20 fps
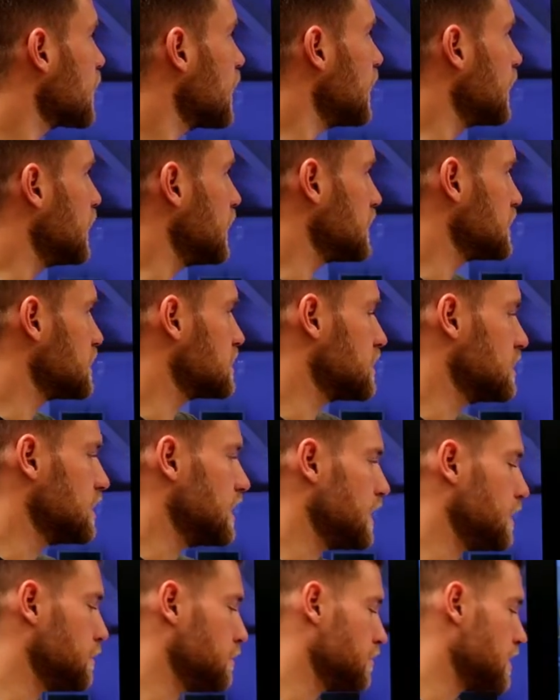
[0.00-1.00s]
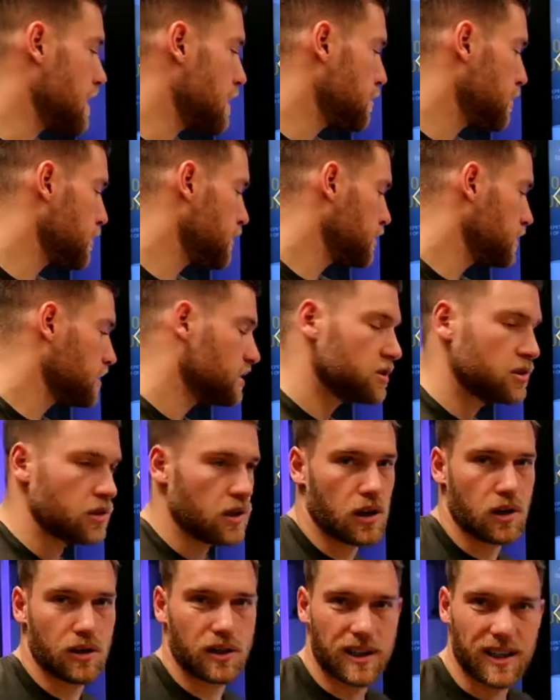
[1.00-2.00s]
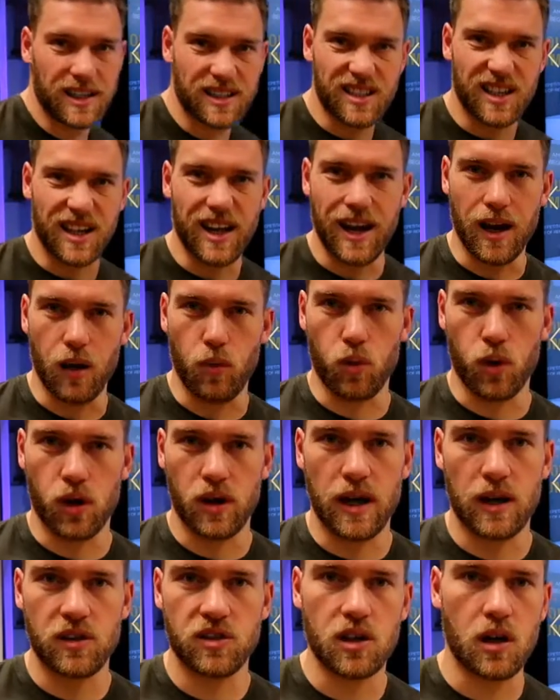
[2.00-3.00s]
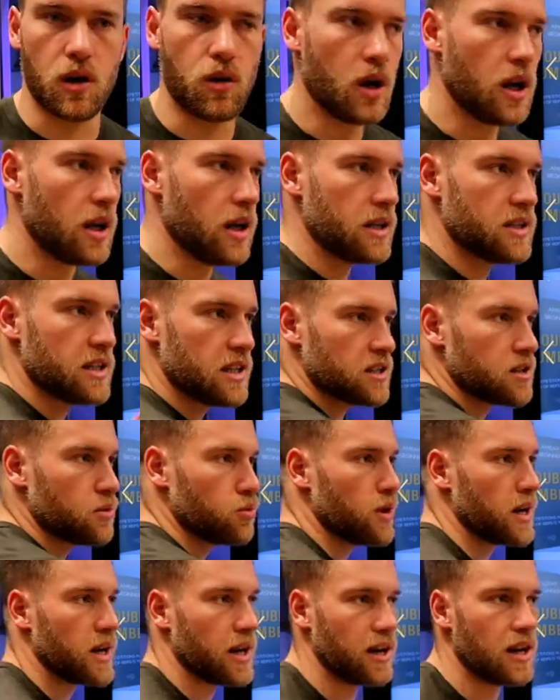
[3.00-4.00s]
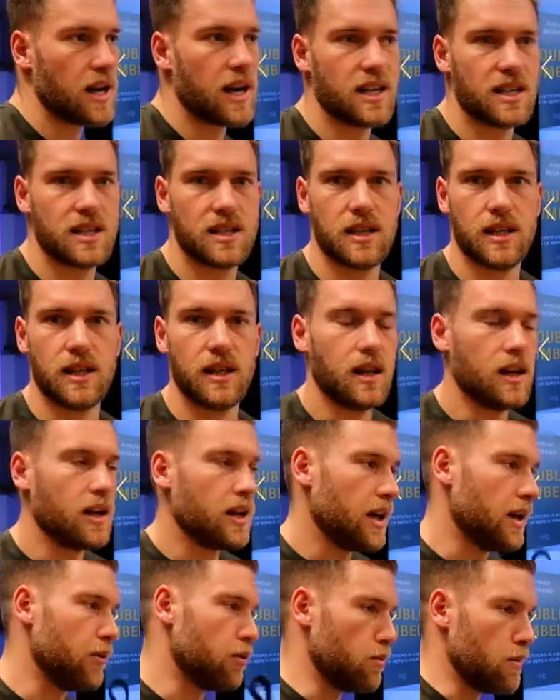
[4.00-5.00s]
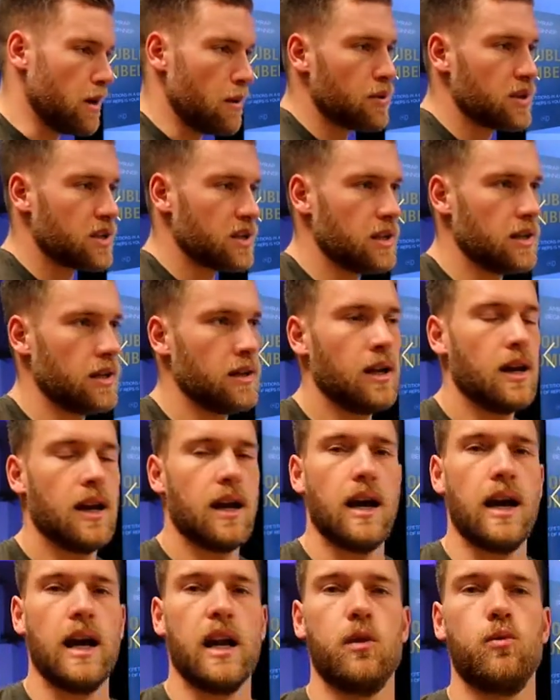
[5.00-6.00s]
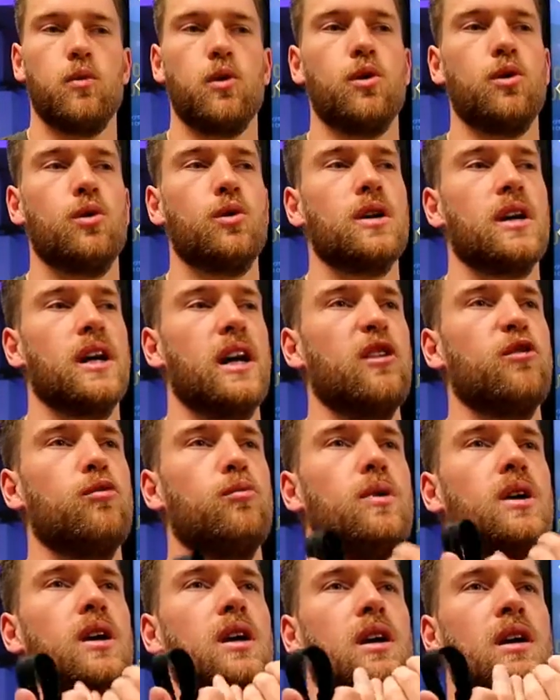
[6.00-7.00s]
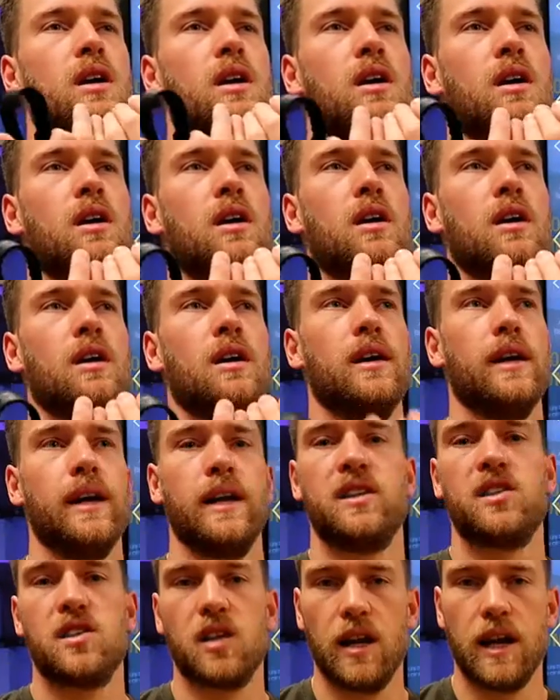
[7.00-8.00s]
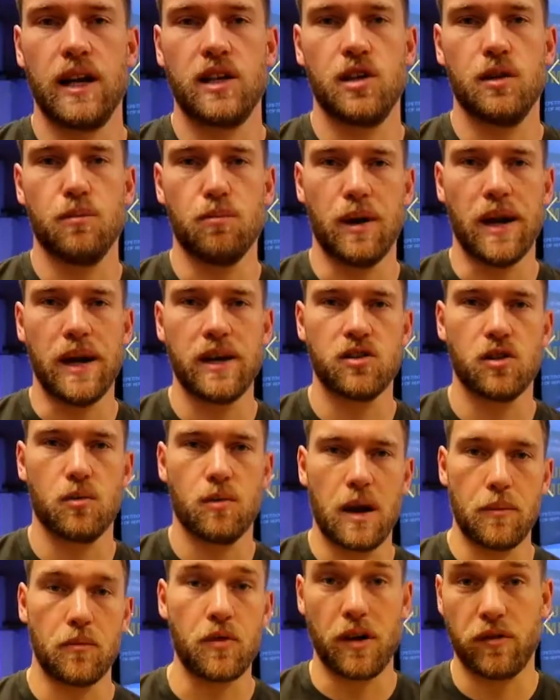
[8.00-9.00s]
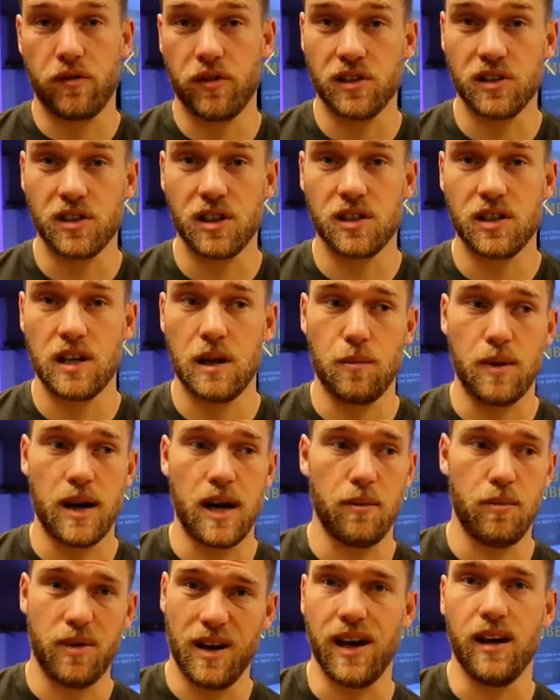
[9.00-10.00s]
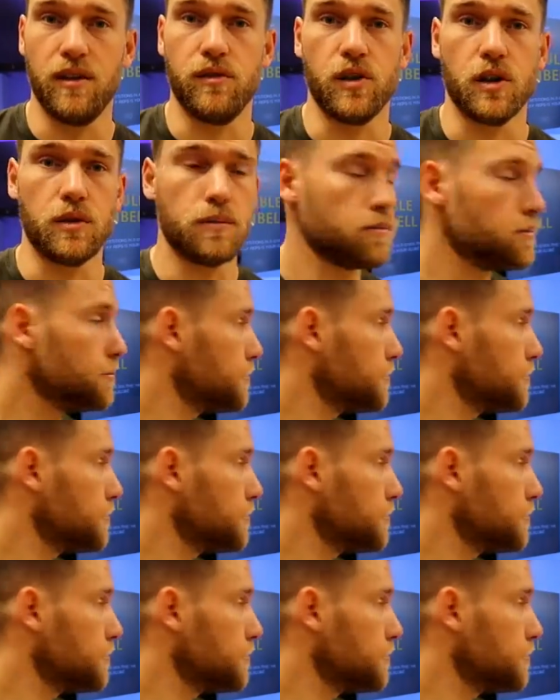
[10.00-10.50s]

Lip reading: And this is an M-rep, so it's a HIIT workout. So the system recognizes it, it remembers it, and it will give me its selection based on my preferences and my behavior.